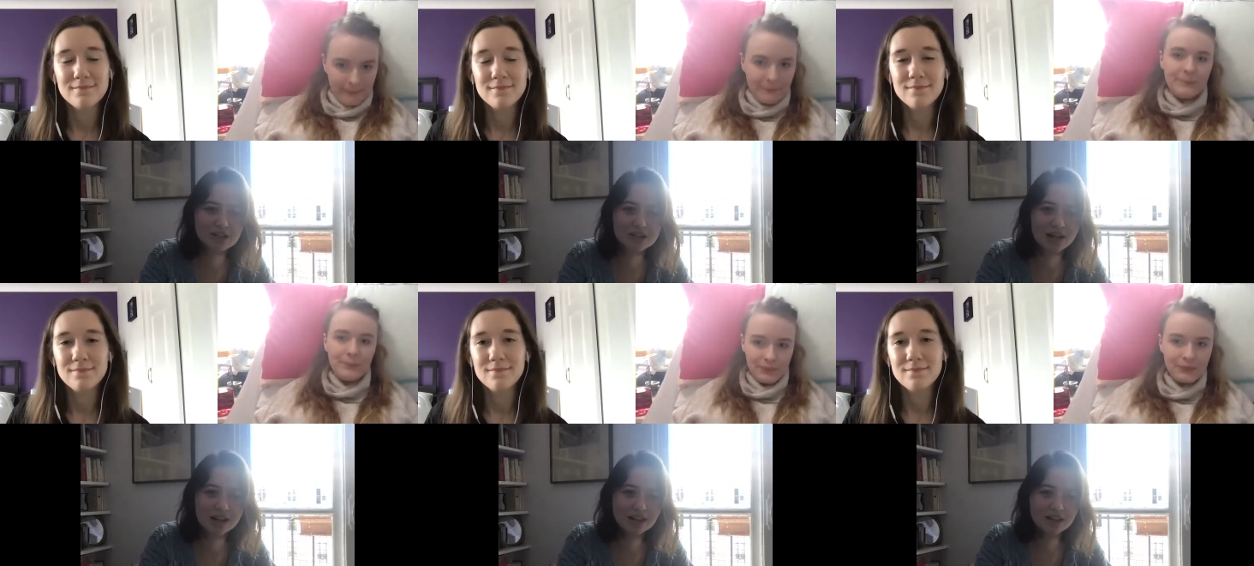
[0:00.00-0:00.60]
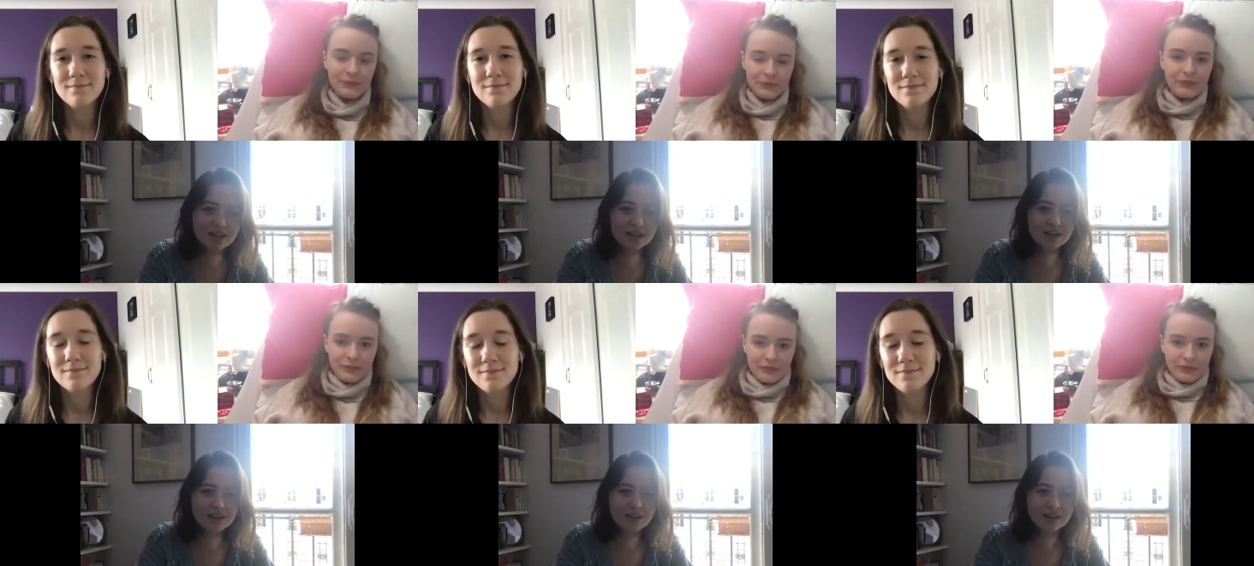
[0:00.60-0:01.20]
Speaker 1: like
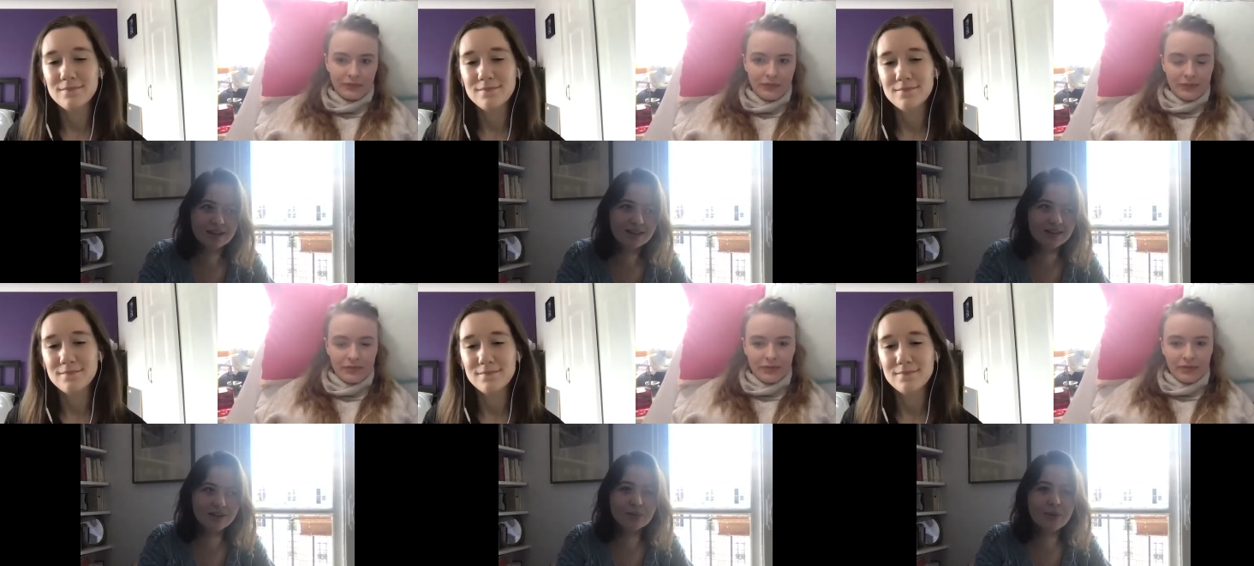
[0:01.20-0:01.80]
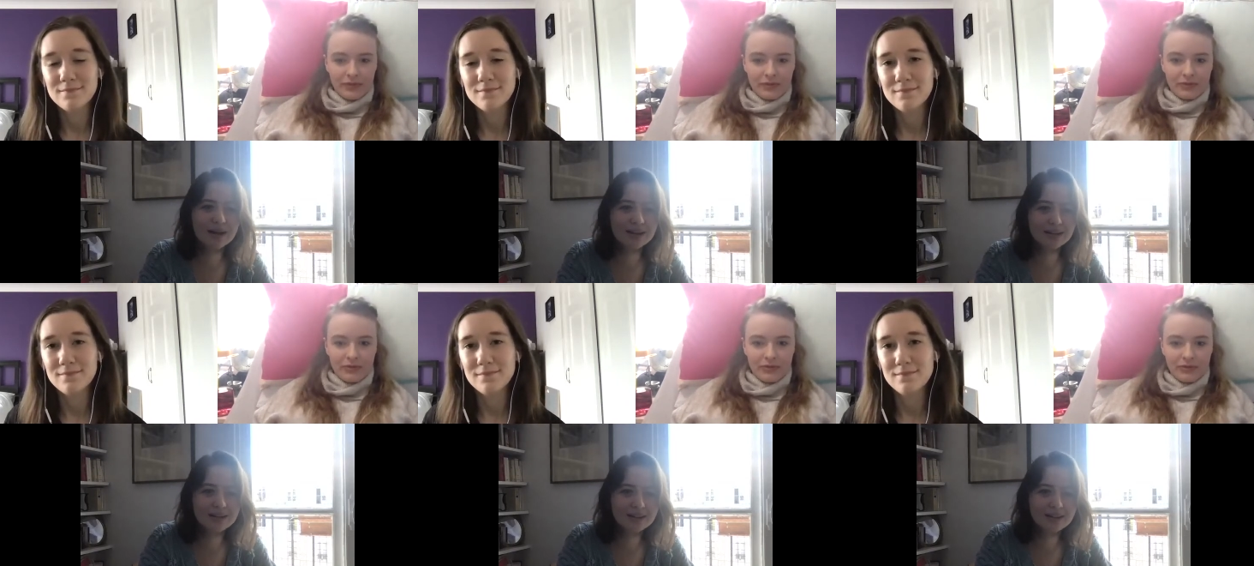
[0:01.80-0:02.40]
the
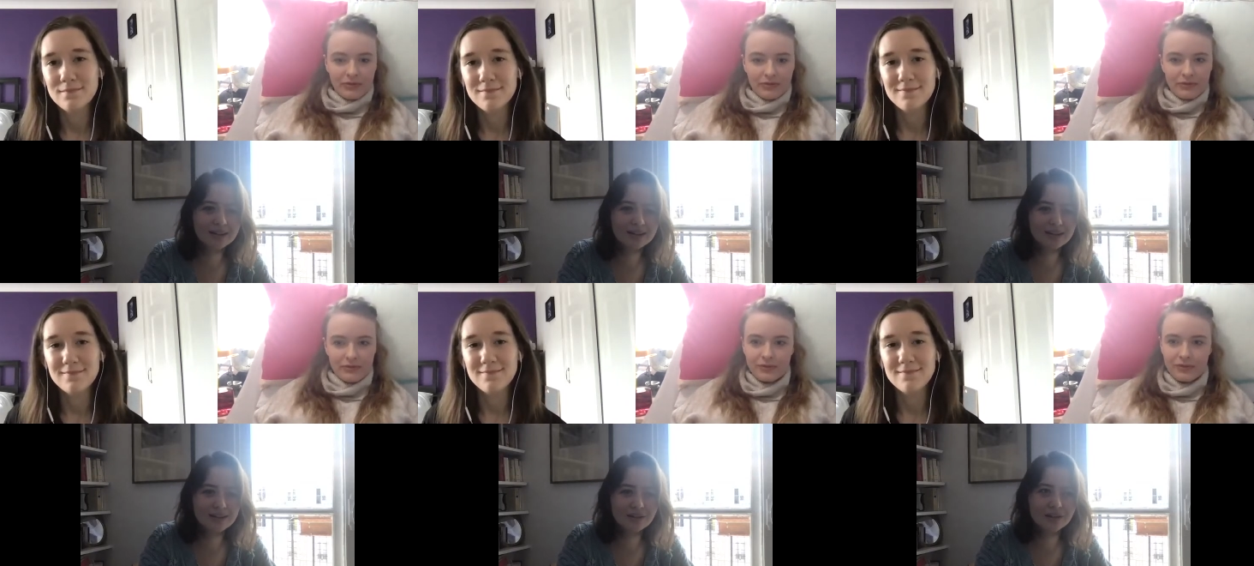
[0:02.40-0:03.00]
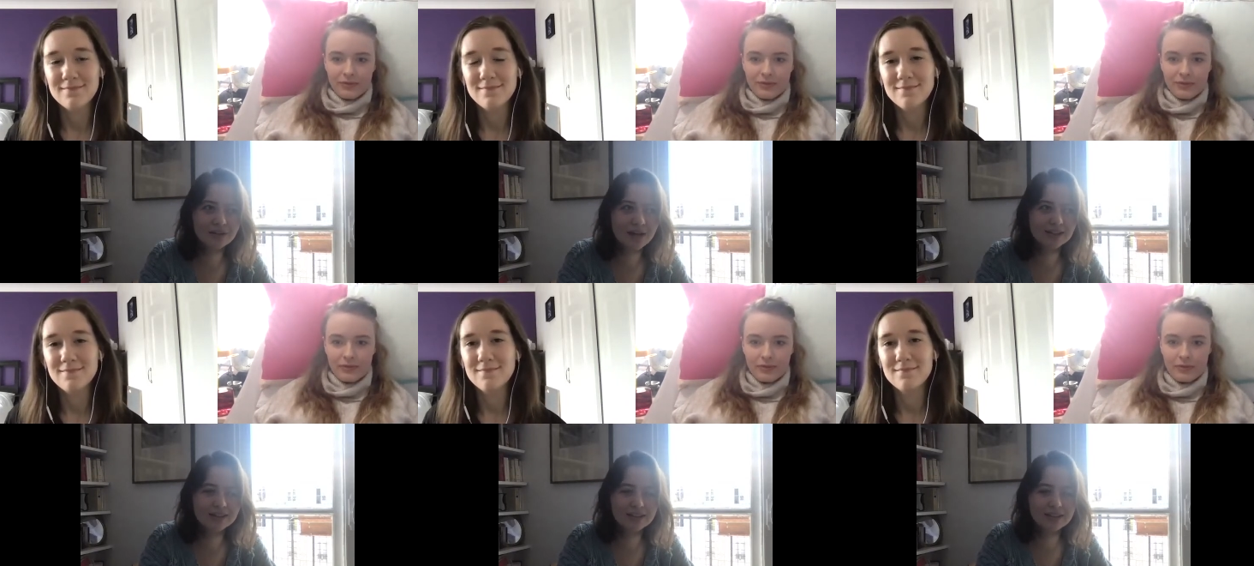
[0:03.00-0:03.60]
way you know you had
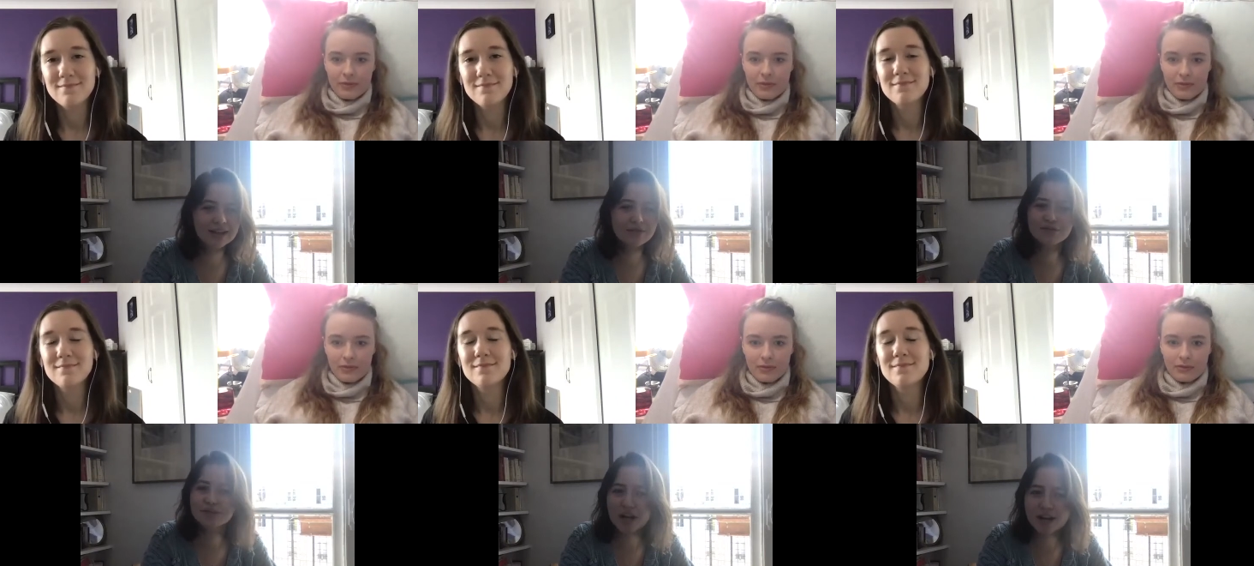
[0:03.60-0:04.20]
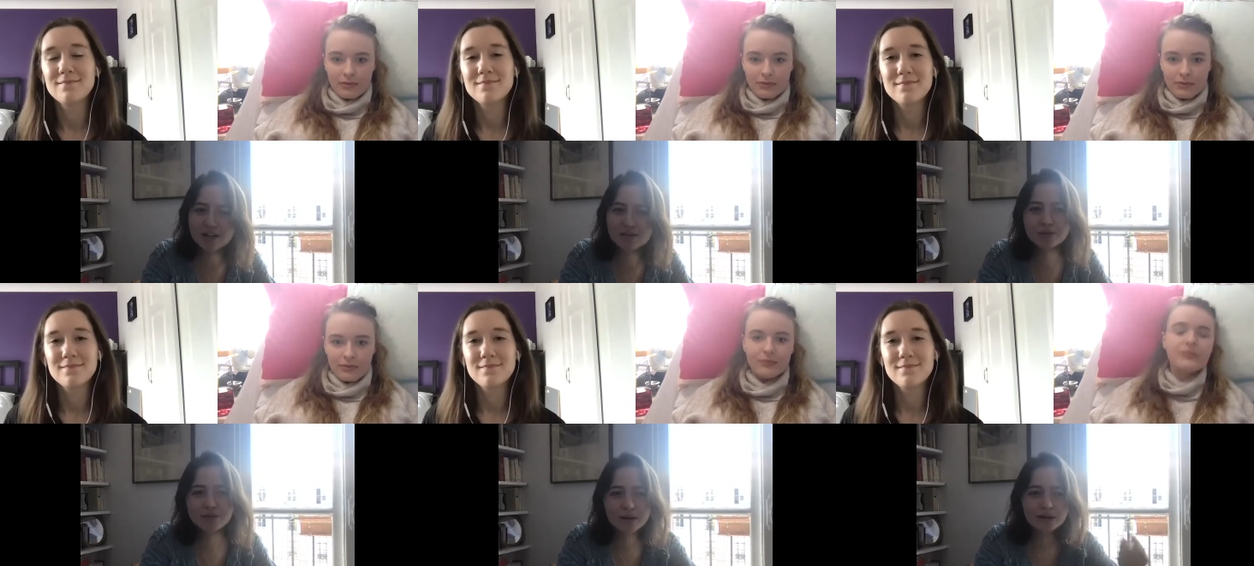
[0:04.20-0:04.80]
to live changed
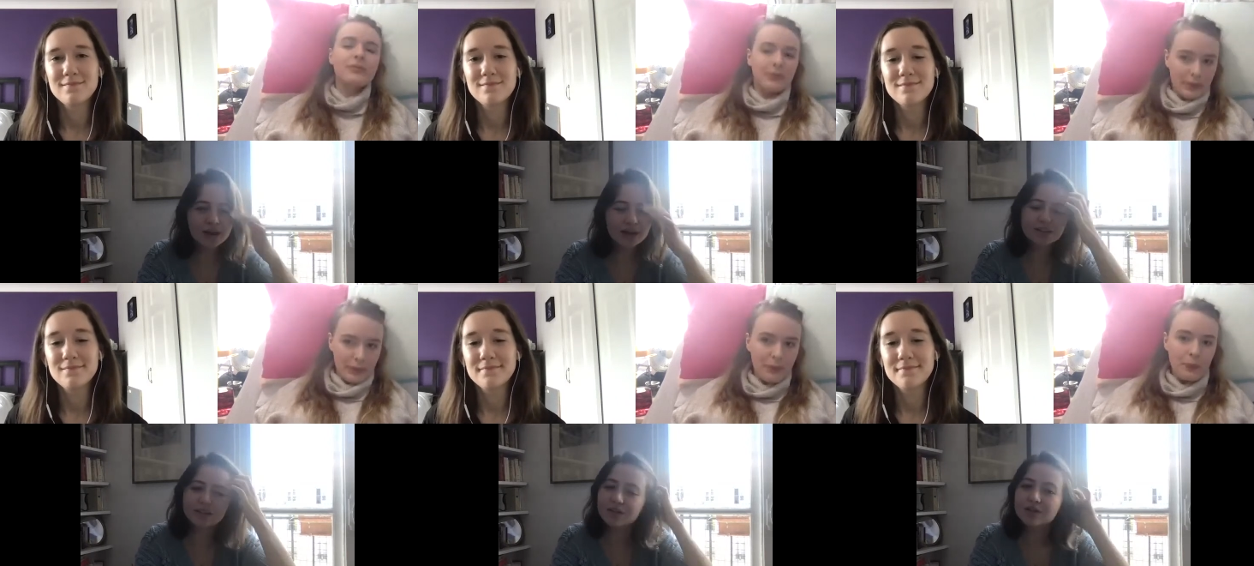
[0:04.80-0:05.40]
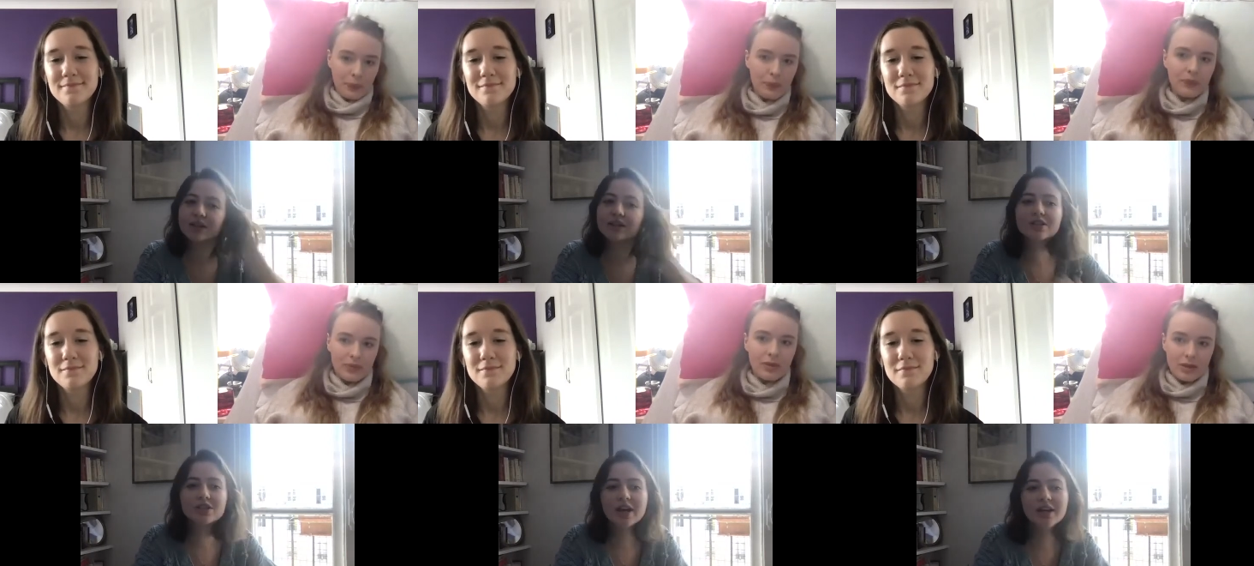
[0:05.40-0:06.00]
or the way you had to do things
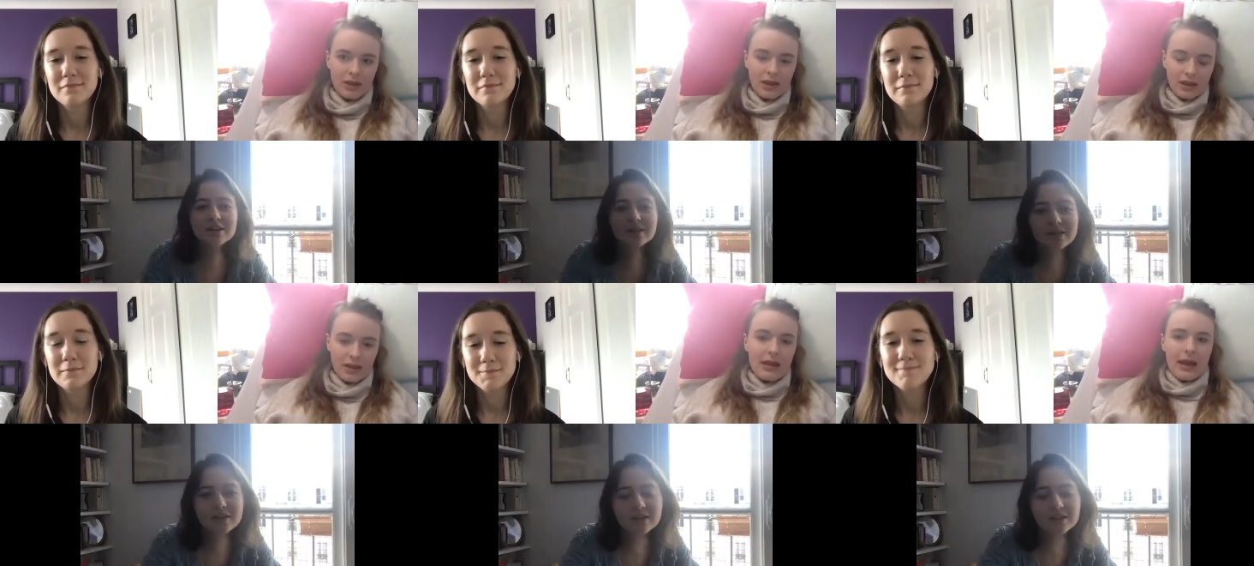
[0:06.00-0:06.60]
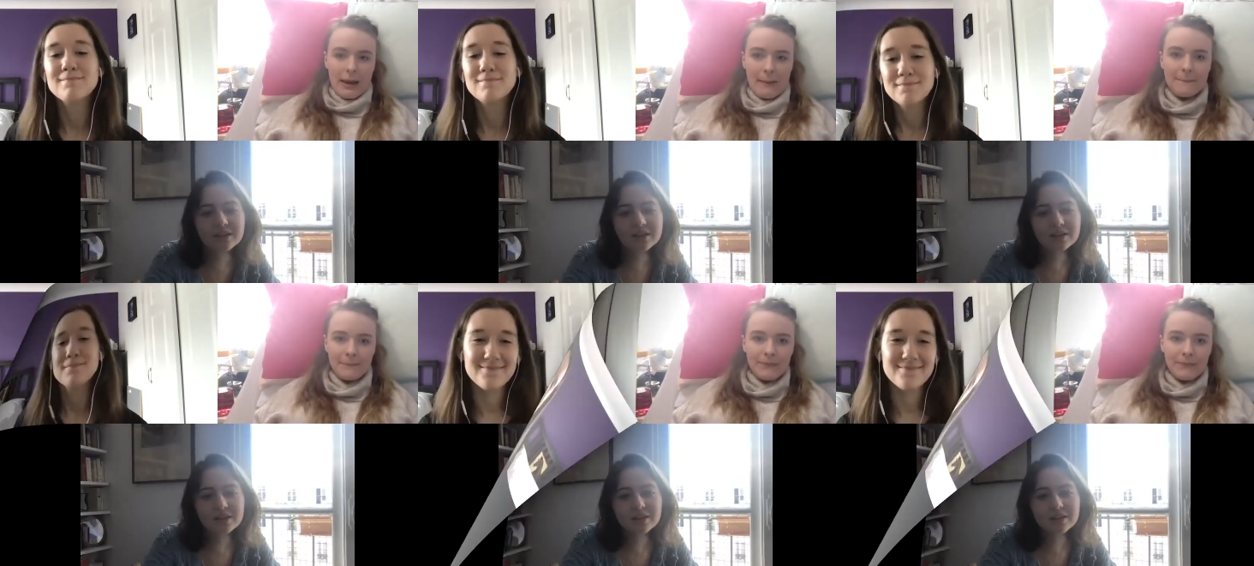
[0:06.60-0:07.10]
changed
Speaker 2: yeah um,